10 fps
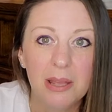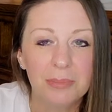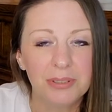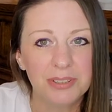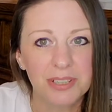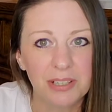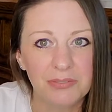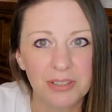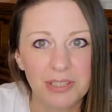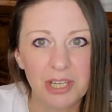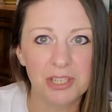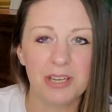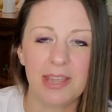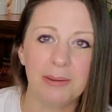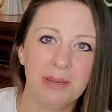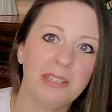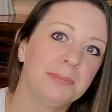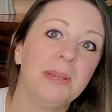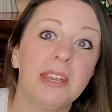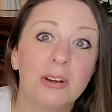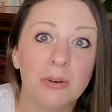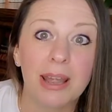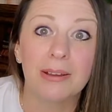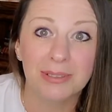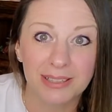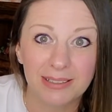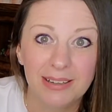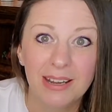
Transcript: Build a solid foundation, and that means being grounded,